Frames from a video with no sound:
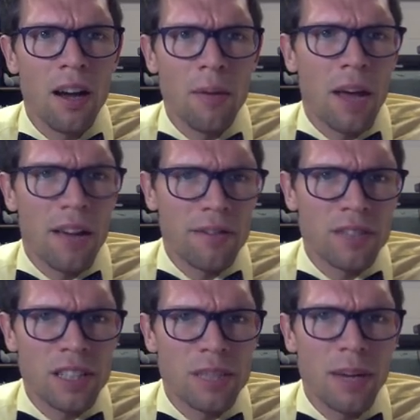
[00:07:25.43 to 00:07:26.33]
have
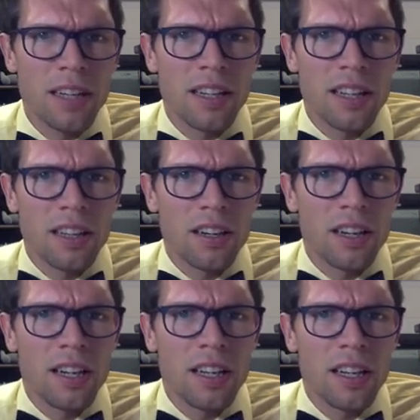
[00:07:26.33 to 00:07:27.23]
suspected that
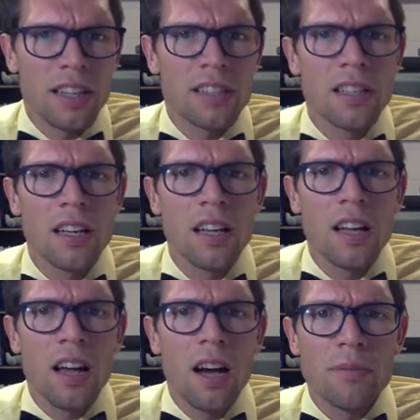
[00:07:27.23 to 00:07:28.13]
there is.
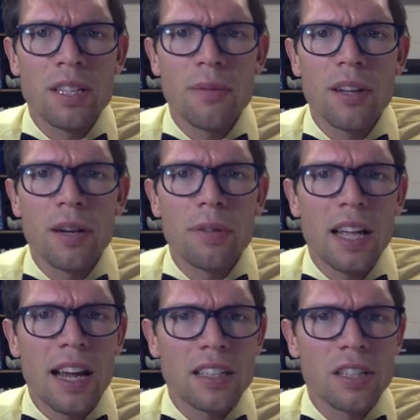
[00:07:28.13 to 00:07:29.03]
Similarly with
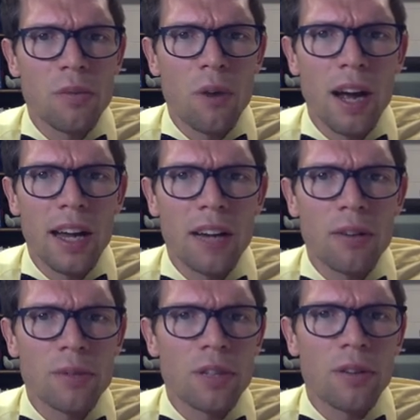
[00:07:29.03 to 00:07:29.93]
the X and Y
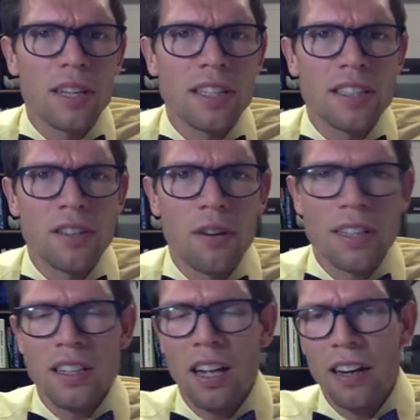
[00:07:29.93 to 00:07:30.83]
chromosome, this is known
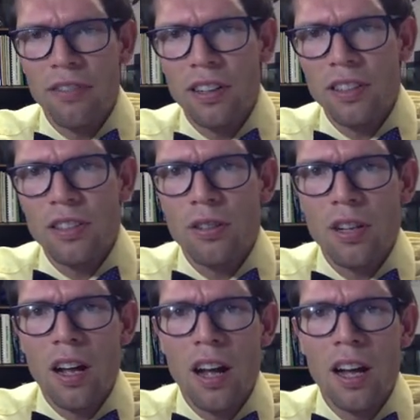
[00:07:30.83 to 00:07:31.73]
as Klinefelter's
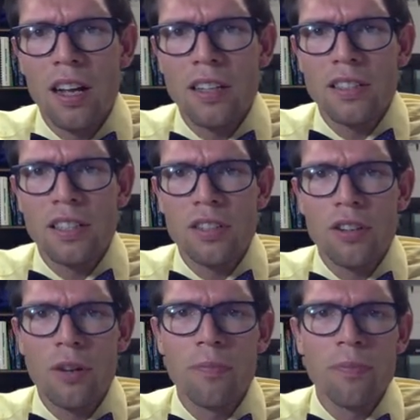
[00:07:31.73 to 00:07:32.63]

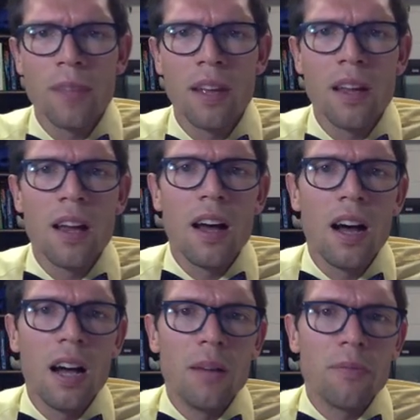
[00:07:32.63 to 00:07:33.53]
syndrome.
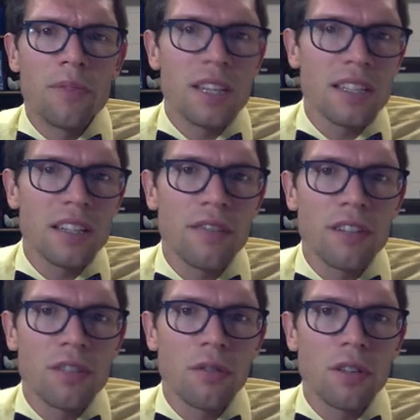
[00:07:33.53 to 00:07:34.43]
These
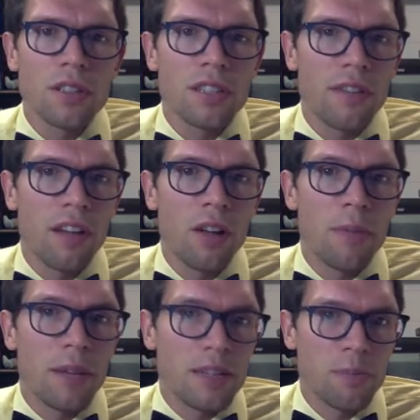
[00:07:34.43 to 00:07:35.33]
individuals
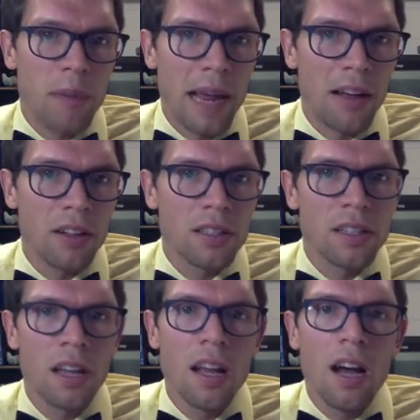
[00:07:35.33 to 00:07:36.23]
develop as males,
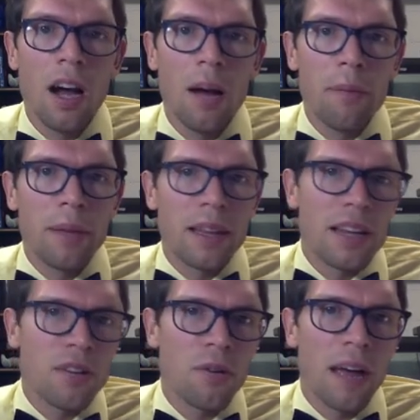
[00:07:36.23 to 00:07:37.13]
but
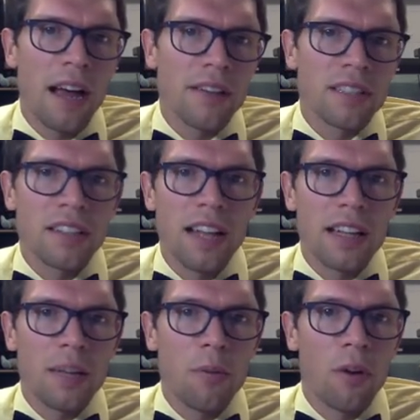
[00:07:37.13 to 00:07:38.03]
they do have
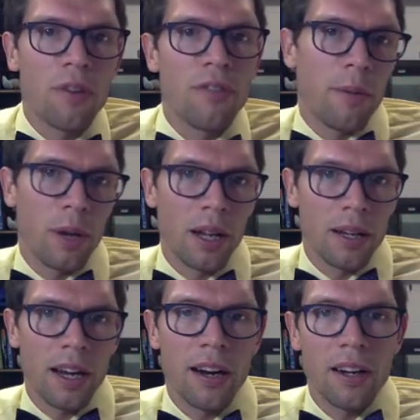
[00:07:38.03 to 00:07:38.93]
slightly more
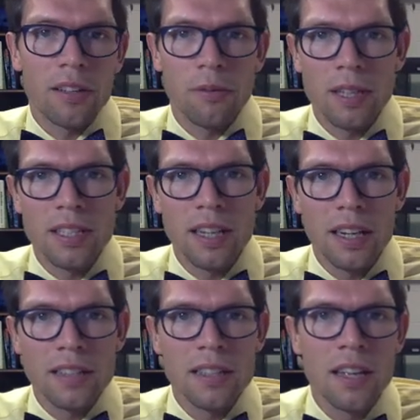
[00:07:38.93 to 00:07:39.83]
feminine
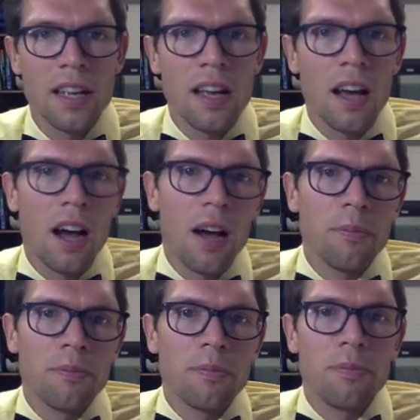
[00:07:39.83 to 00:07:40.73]
characteristics,
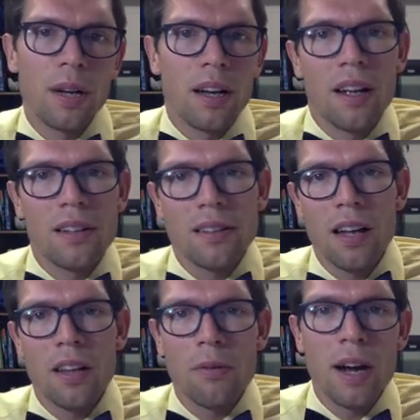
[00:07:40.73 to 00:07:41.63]
but
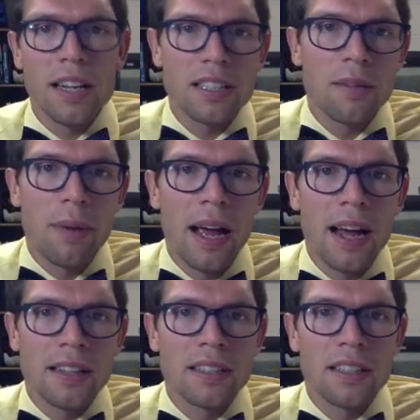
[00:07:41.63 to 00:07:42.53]
otherwise can
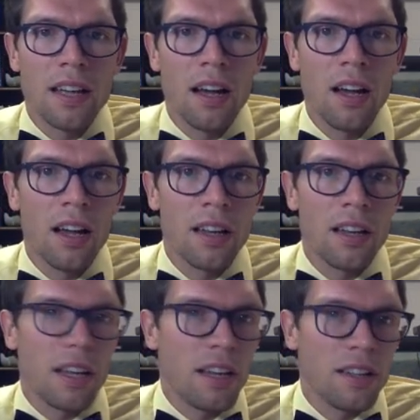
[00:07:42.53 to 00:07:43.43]
pass
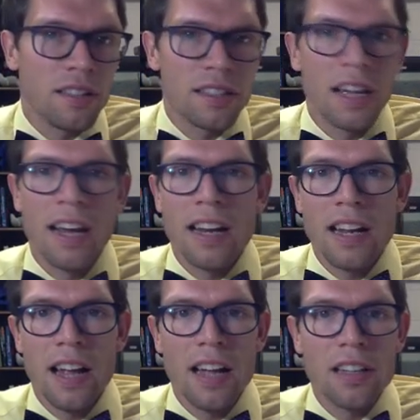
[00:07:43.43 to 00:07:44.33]
in
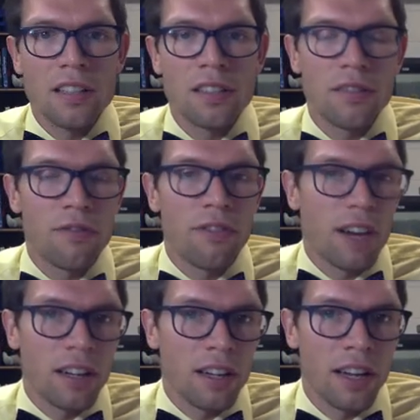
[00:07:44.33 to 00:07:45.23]
society as
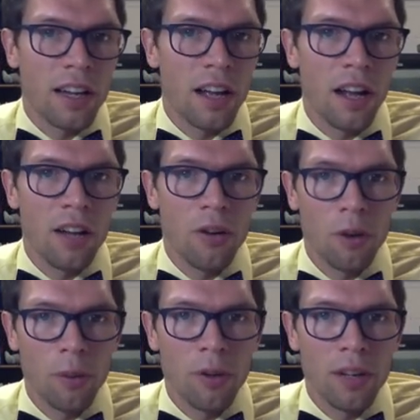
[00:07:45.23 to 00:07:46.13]
fairly
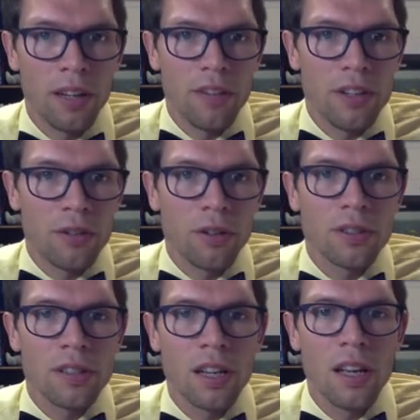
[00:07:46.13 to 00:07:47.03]
normal
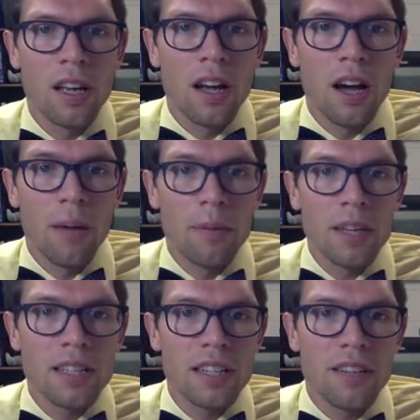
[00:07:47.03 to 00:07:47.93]
individuals.
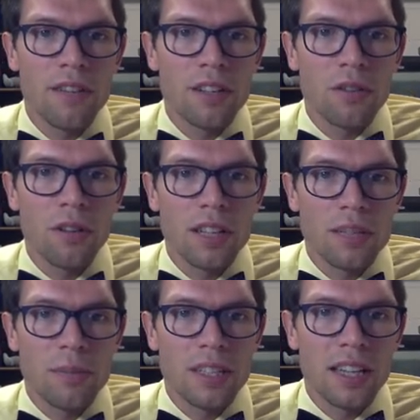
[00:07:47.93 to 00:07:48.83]
This individual
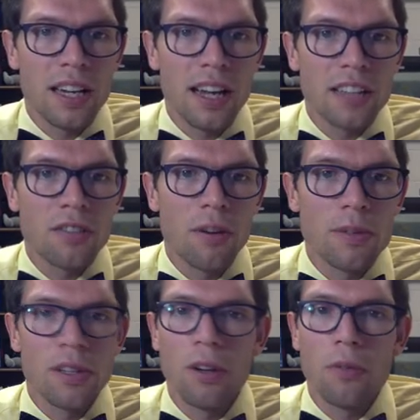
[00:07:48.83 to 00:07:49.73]
that's missing an X
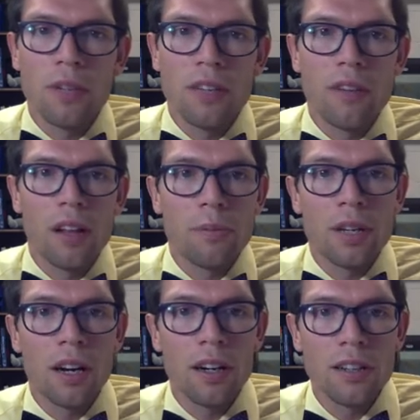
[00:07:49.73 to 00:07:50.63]
chromosome would develop
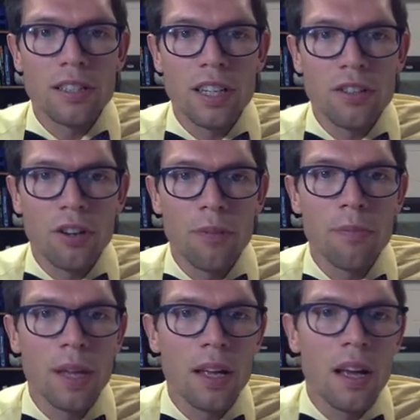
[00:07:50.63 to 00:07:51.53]
Turner
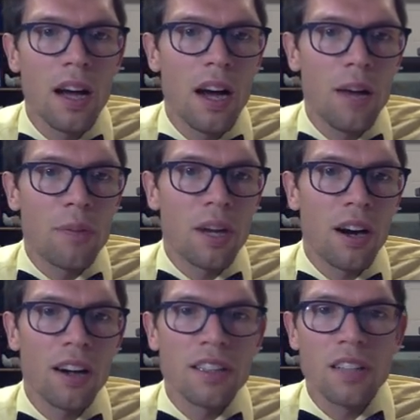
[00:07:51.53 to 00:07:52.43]
syndrome. There
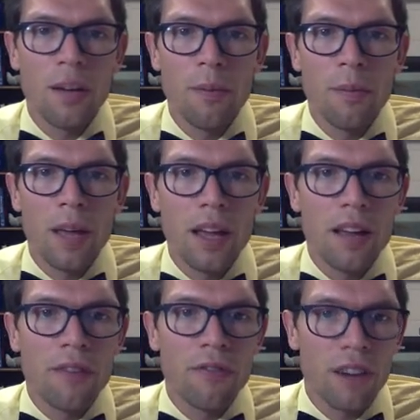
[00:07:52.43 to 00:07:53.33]
are some
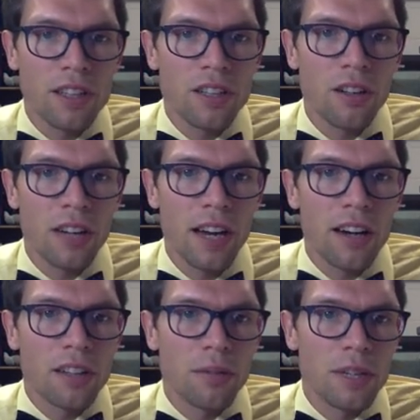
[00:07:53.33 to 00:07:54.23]
functional
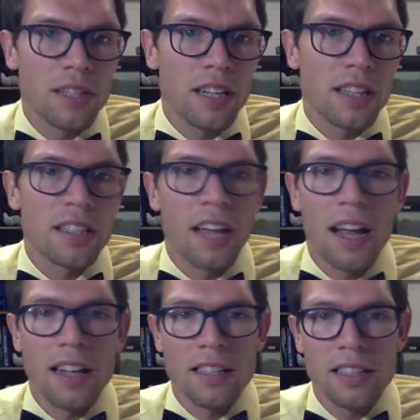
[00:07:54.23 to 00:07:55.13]
characteristics
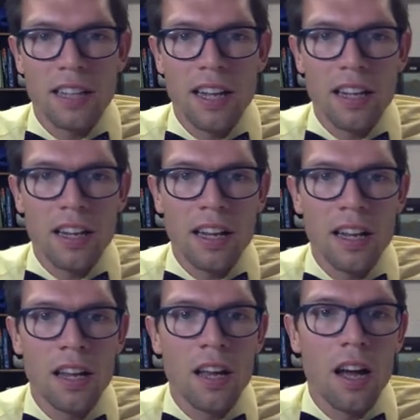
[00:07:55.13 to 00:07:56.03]
and
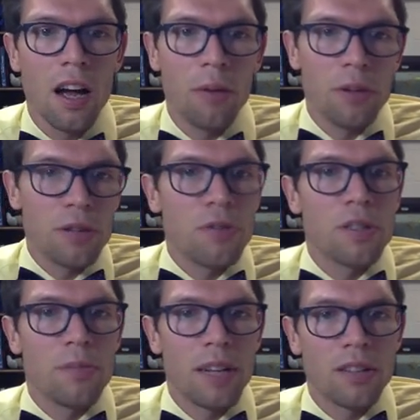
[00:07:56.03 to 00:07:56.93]
slightly
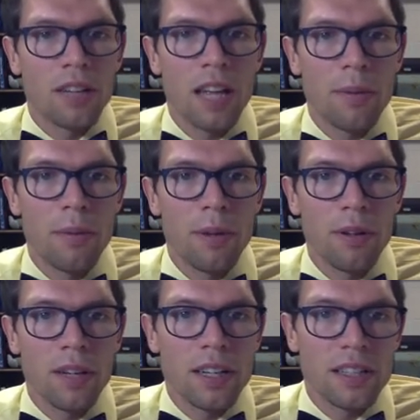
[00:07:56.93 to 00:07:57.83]
reduced mental
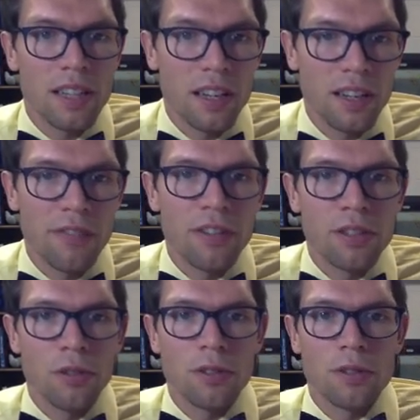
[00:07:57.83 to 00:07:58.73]
capabilities in
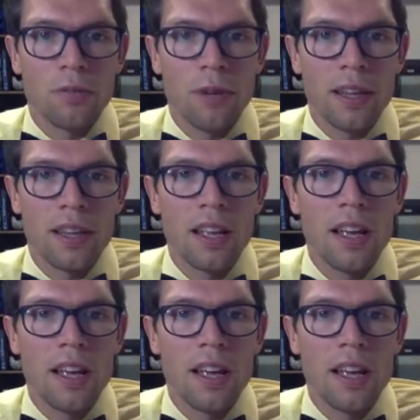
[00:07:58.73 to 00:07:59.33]
individuals with